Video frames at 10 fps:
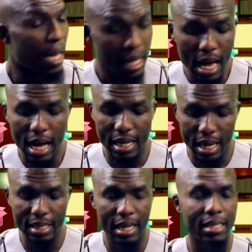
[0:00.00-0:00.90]
Yeah,
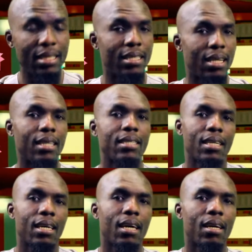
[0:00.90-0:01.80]
that is. I
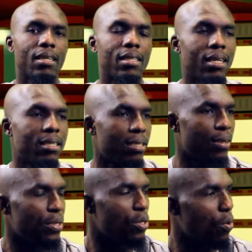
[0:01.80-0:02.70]
think that is the
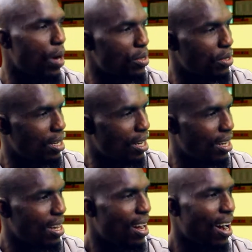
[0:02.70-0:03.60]
reason why today
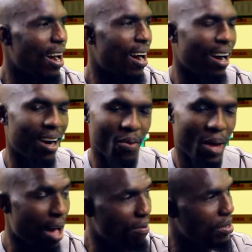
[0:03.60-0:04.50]
we
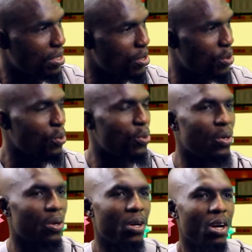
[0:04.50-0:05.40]
have you in the
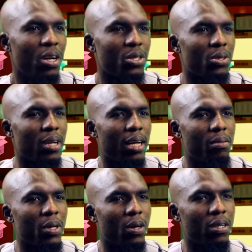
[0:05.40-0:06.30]
studio, so that
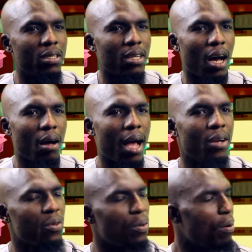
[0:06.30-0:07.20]
because I
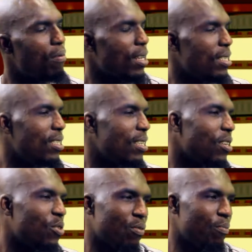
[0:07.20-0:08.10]
know over these
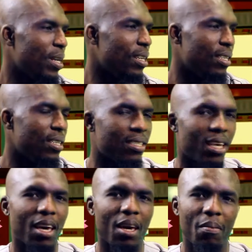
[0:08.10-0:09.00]
years you've been in this
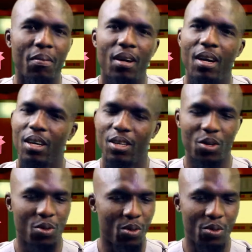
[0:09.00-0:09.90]
game,
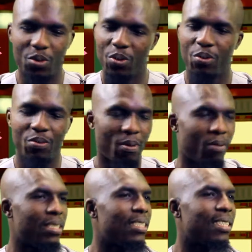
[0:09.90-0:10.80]
you
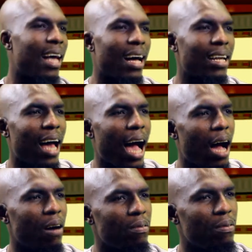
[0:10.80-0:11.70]
understand
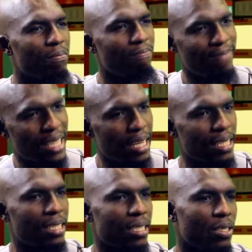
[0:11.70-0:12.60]
how
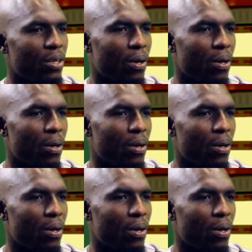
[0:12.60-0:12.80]
things